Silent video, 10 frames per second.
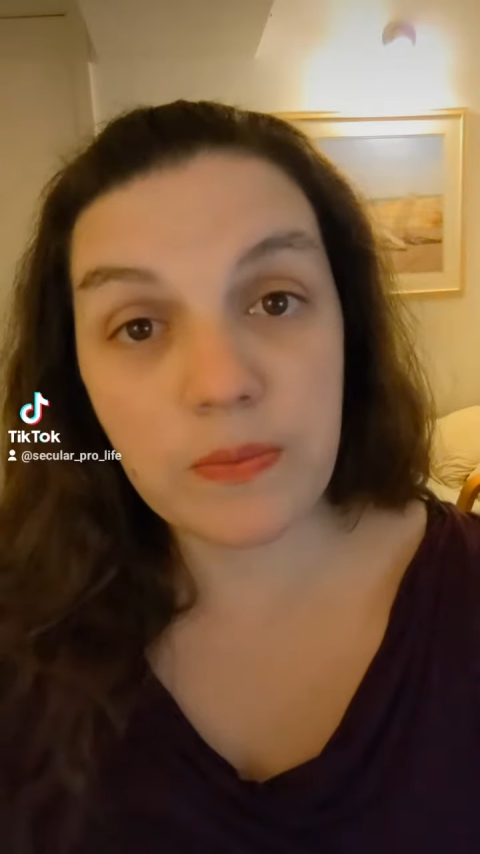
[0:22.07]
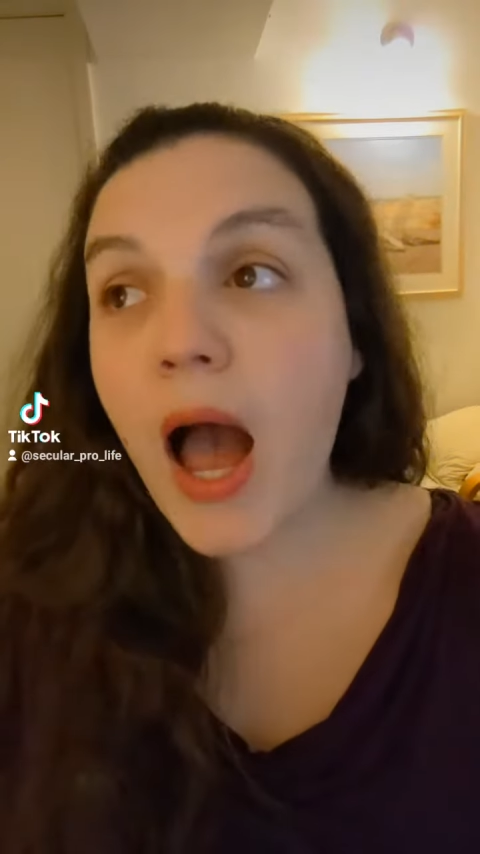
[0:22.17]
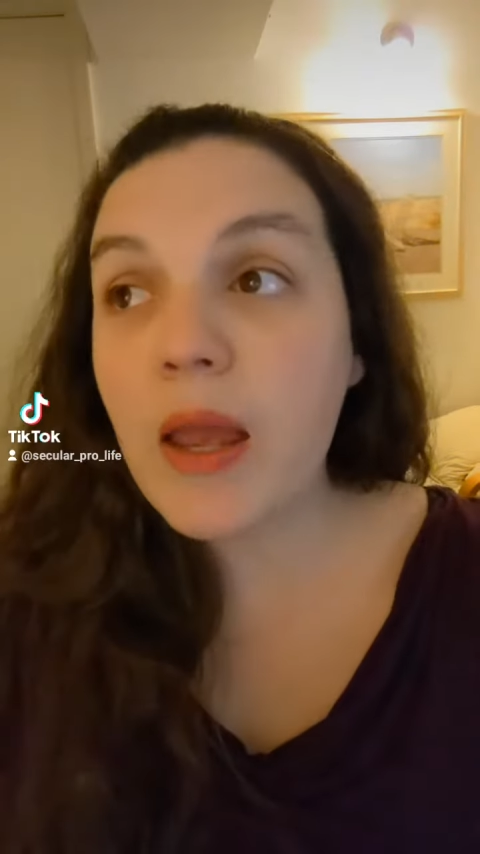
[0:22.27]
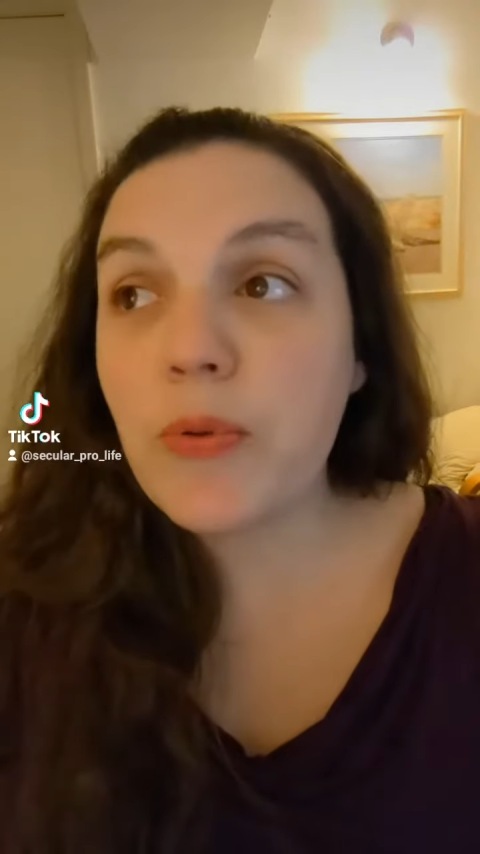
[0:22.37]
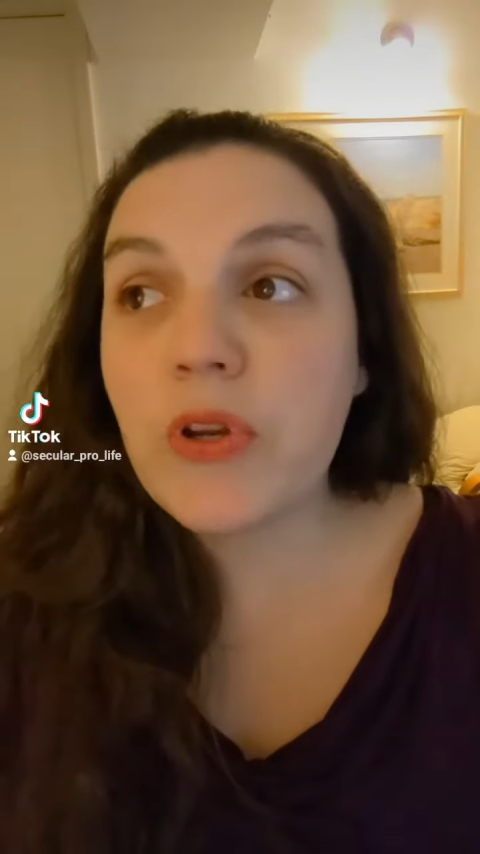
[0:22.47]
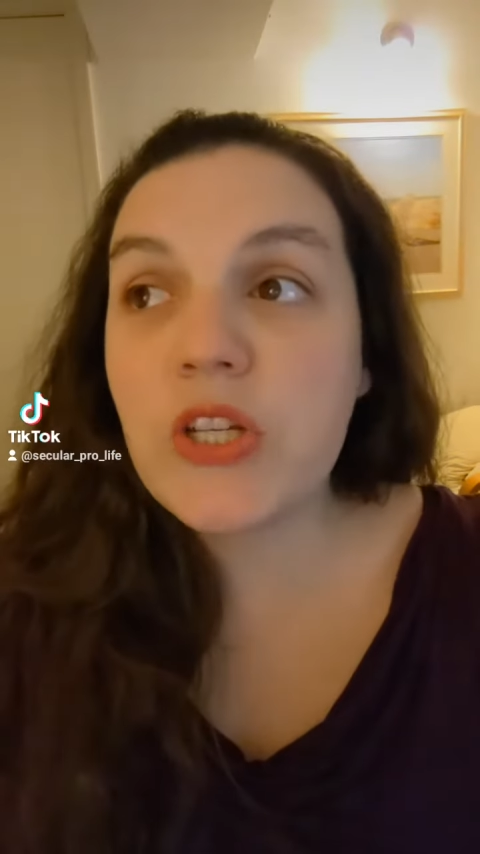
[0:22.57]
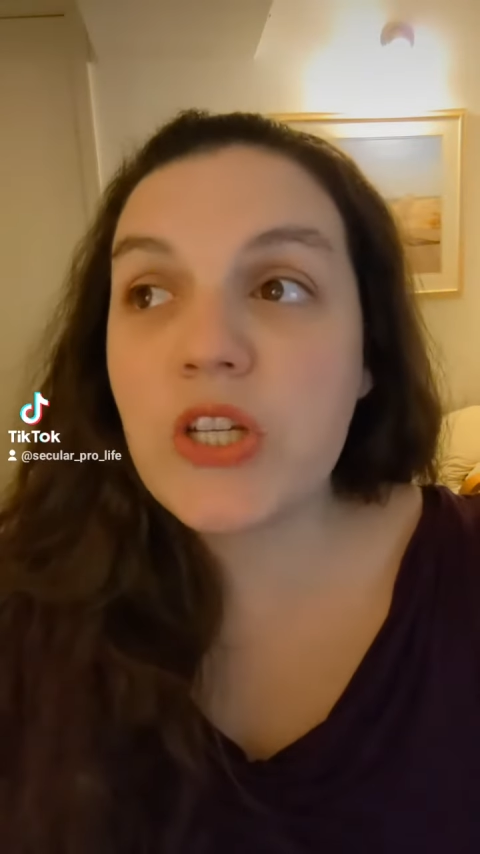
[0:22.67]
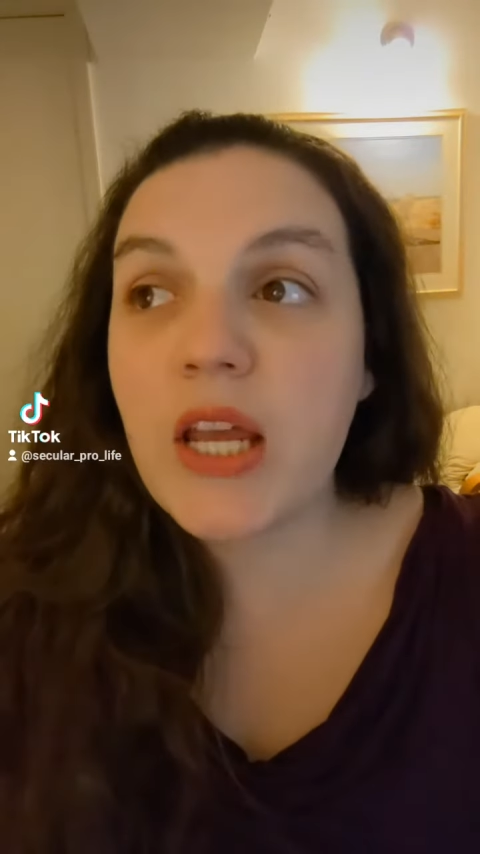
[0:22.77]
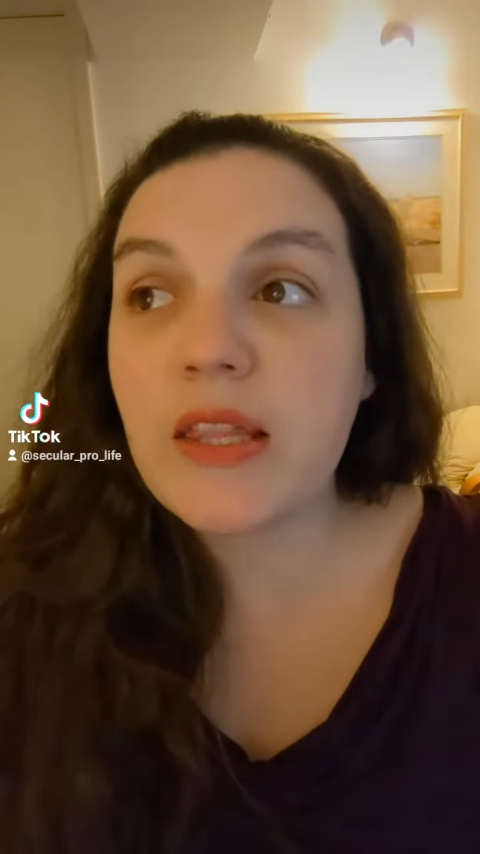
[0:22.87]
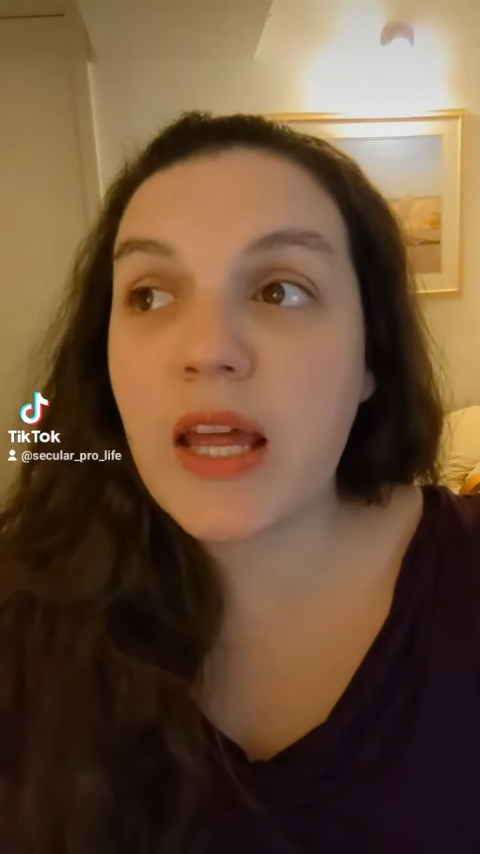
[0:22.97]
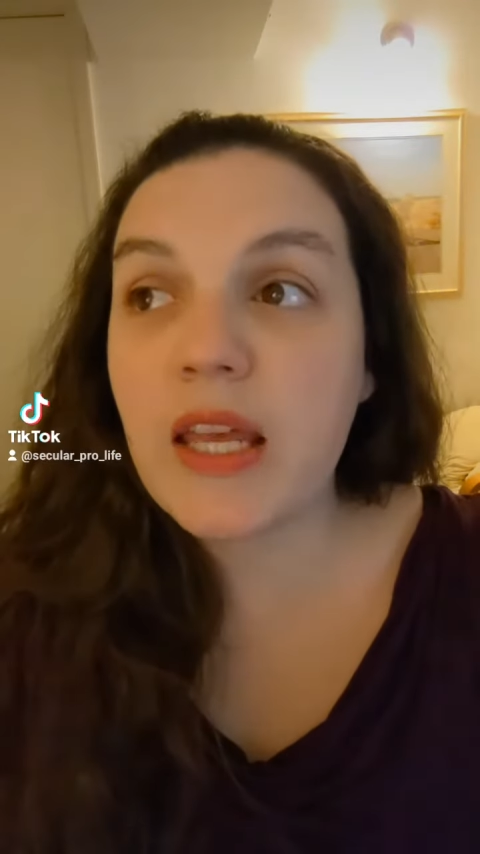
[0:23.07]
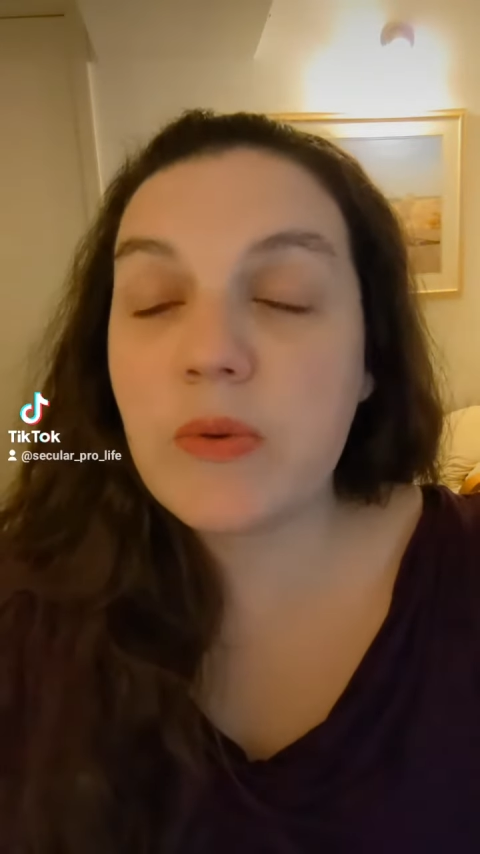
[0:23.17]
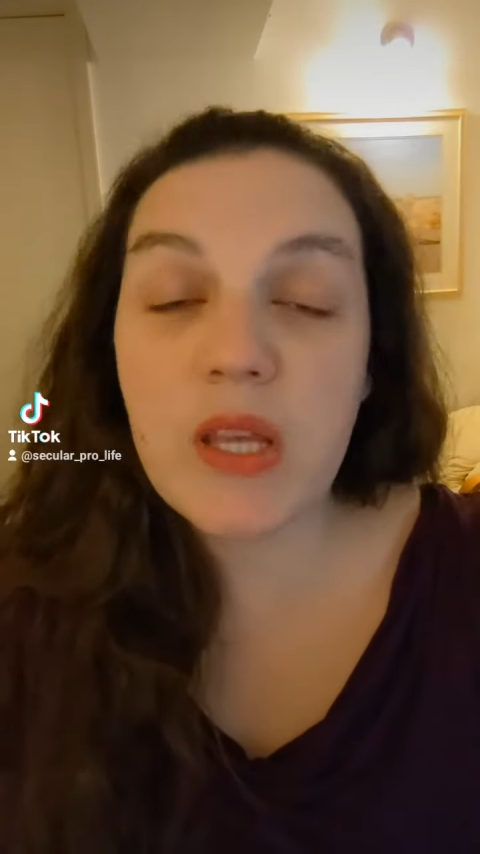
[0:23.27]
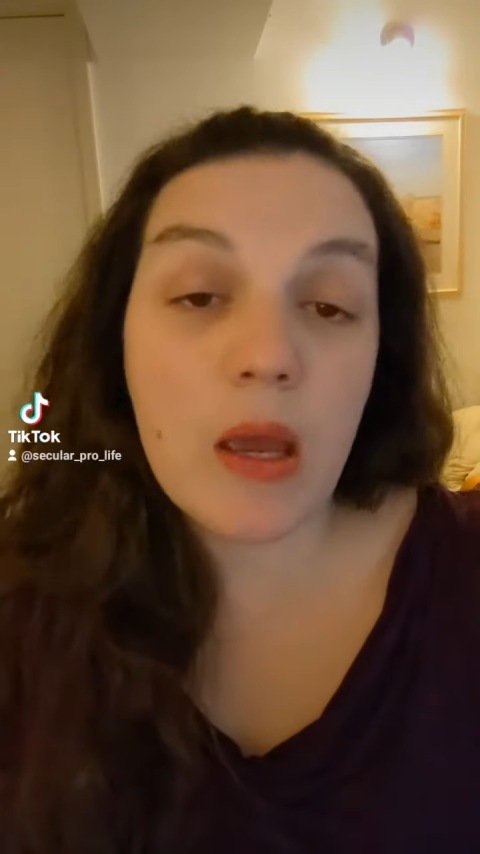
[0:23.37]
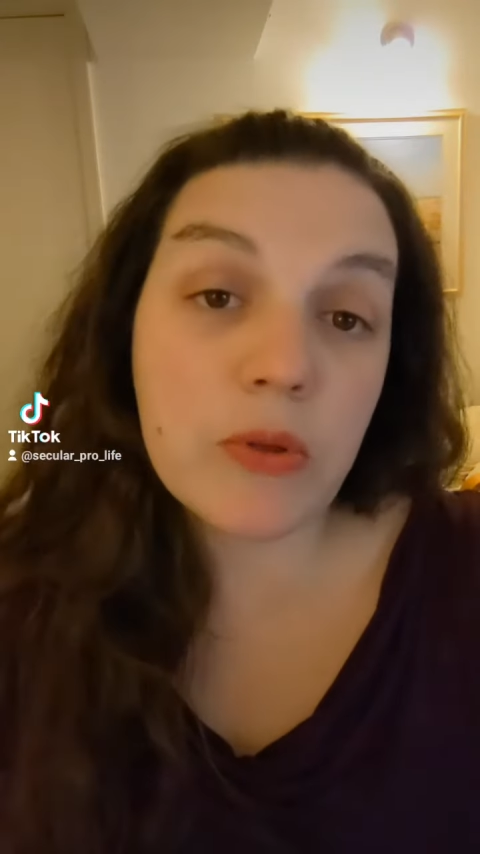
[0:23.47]
I appreciate that he
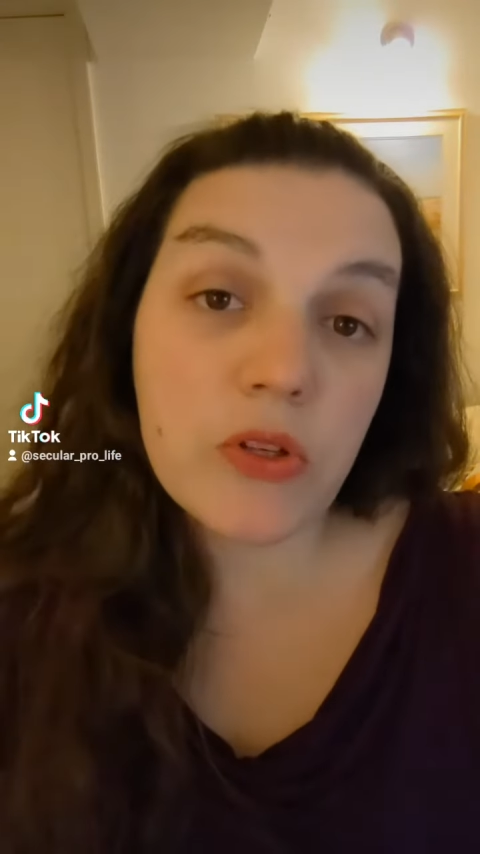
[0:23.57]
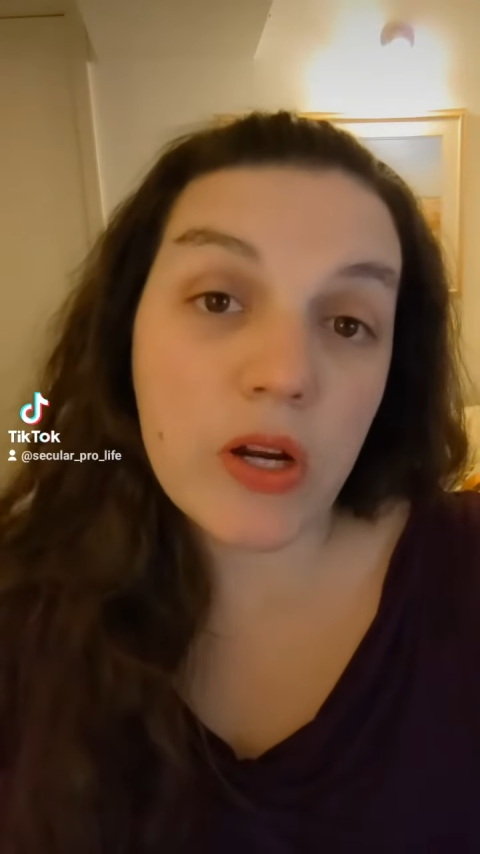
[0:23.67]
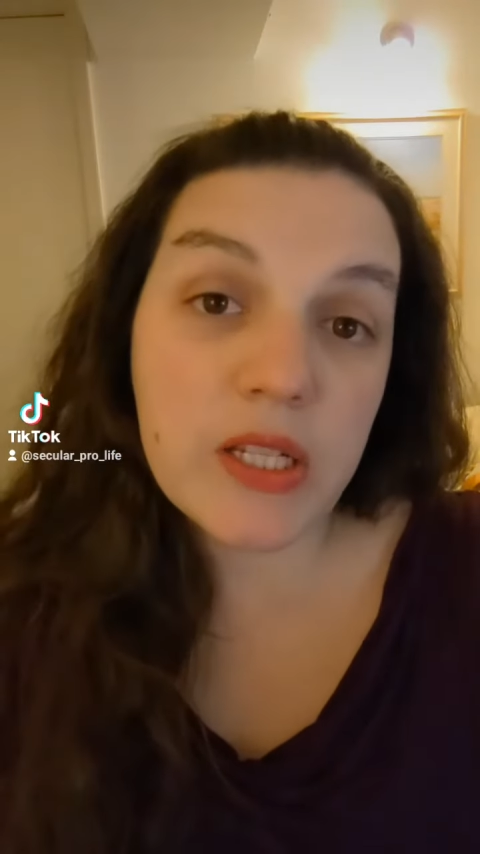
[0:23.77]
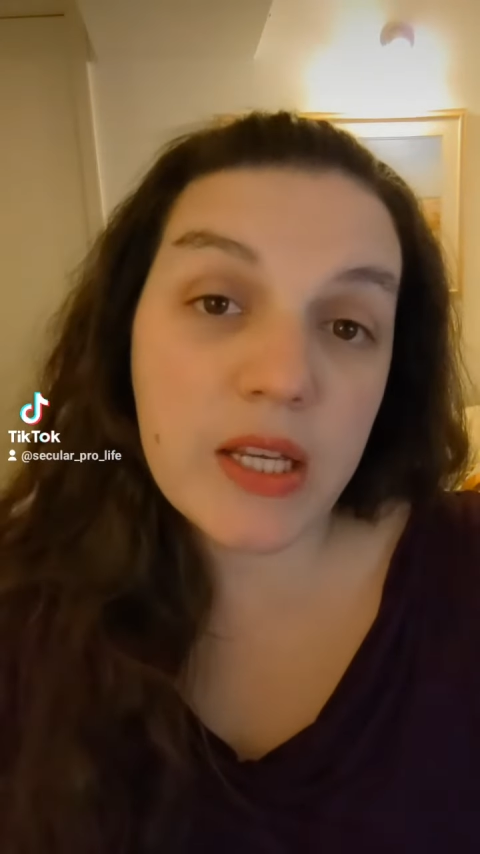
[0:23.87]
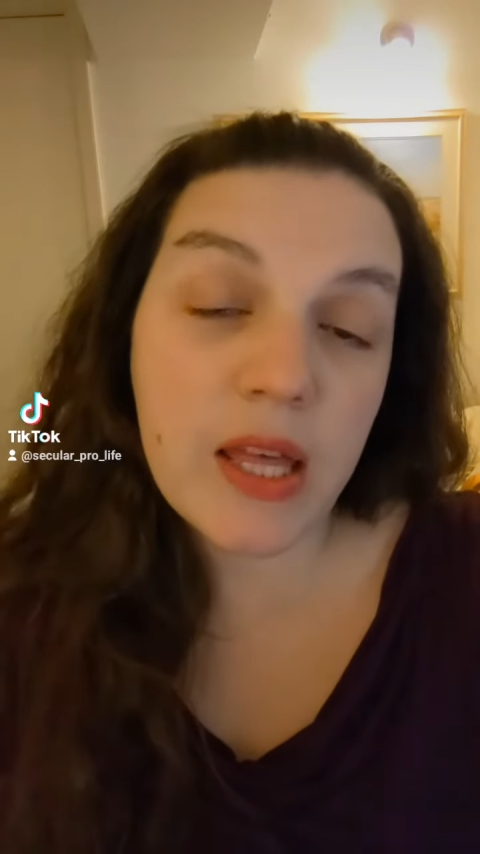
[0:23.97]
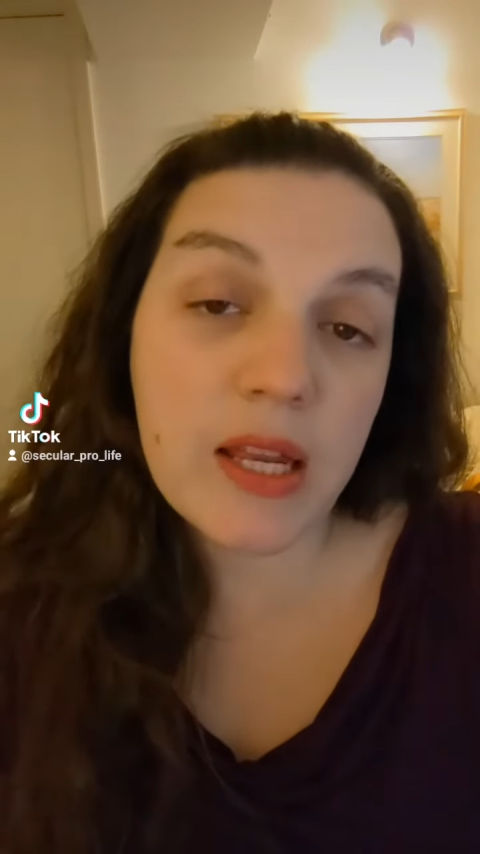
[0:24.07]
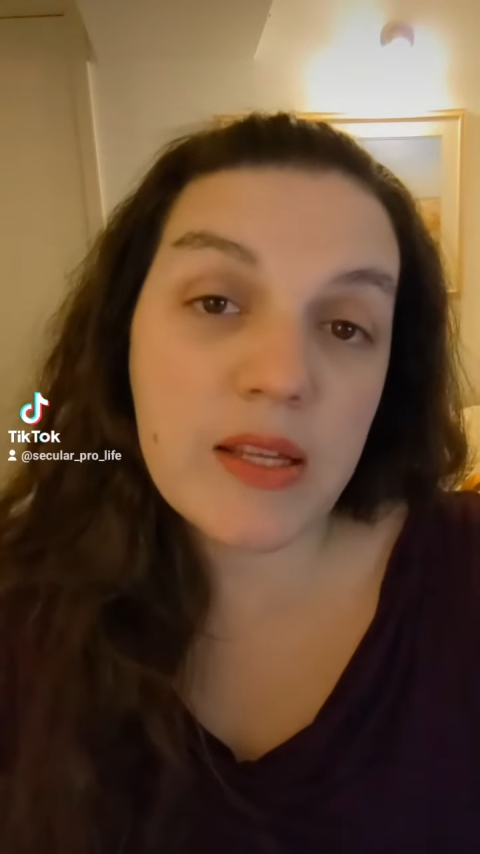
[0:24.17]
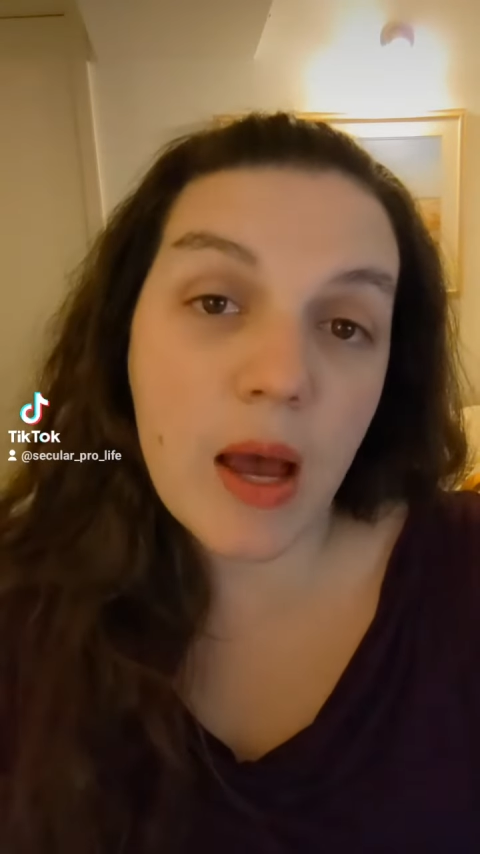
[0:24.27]
was able to articulate his